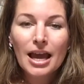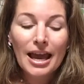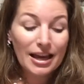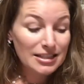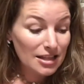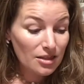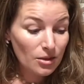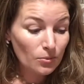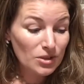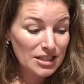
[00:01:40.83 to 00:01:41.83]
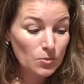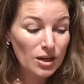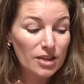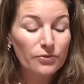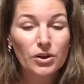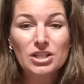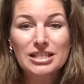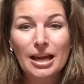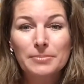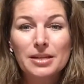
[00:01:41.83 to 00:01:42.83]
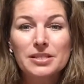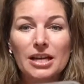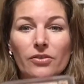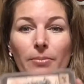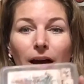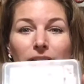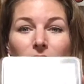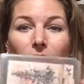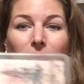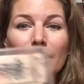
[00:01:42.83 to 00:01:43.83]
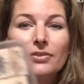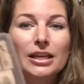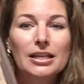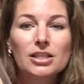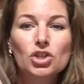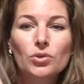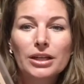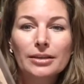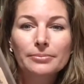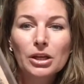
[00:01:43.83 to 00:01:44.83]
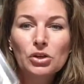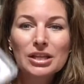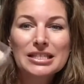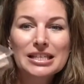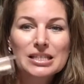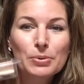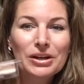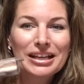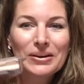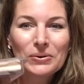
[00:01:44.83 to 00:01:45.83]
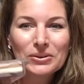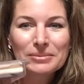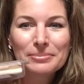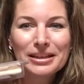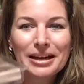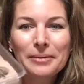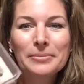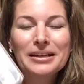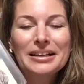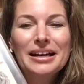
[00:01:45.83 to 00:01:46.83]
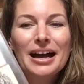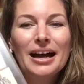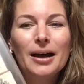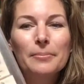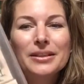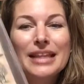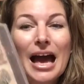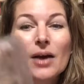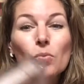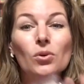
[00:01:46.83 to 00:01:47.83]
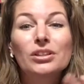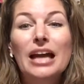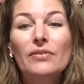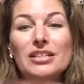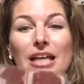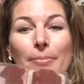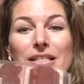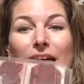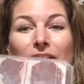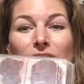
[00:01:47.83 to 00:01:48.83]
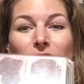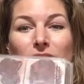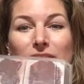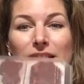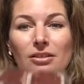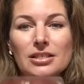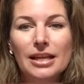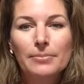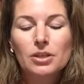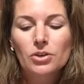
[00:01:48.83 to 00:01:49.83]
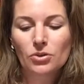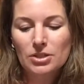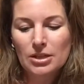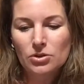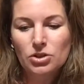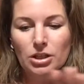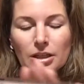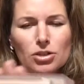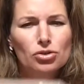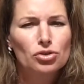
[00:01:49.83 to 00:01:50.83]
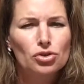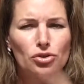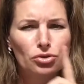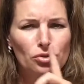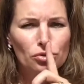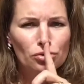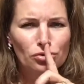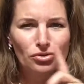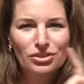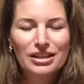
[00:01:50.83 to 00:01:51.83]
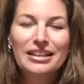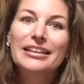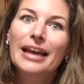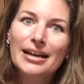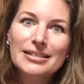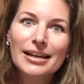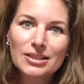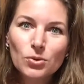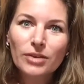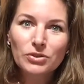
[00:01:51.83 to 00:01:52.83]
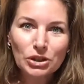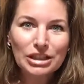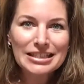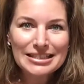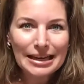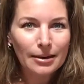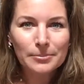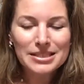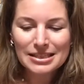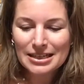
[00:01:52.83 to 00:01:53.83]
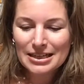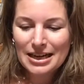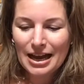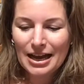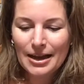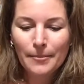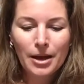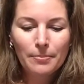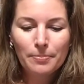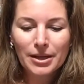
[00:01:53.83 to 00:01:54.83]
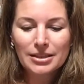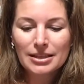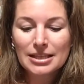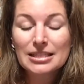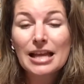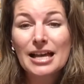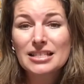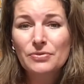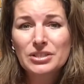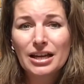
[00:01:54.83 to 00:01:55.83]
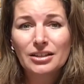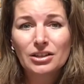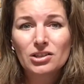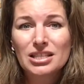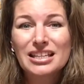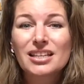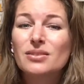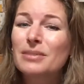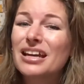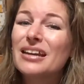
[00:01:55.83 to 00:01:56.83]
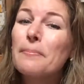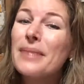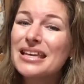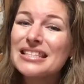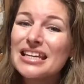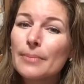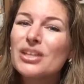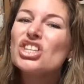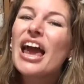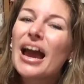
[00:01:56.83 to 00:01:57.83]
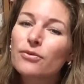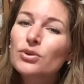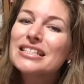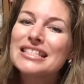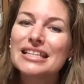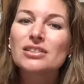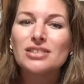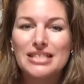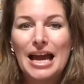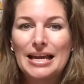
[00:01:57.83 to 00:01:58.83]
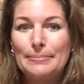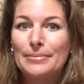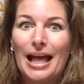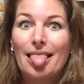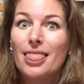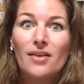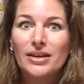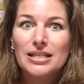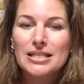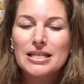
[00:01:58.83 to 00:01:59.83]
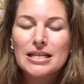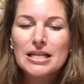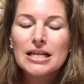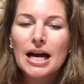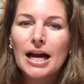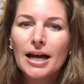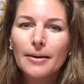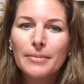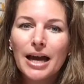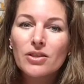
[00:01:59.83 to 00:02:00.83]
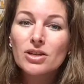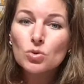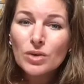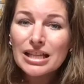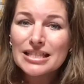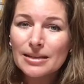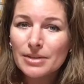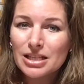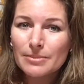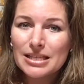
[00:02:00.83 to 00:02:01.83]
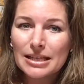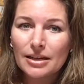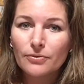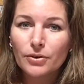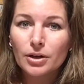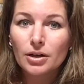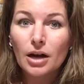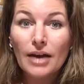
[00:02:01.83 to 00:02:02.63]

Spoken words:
And this is one of the first stamps that I ever bought. It's called Lovely as a Tree. You can see it's pretty old and beat up, but that will never stop. At 10 years, it still stamps. Oh, you don't see those dirtiness. Shh. Yes, I do have dirty stamps, but it's lasted for 10 years, and it gives me an amazing image every single time. I love it. And there's really something to be said for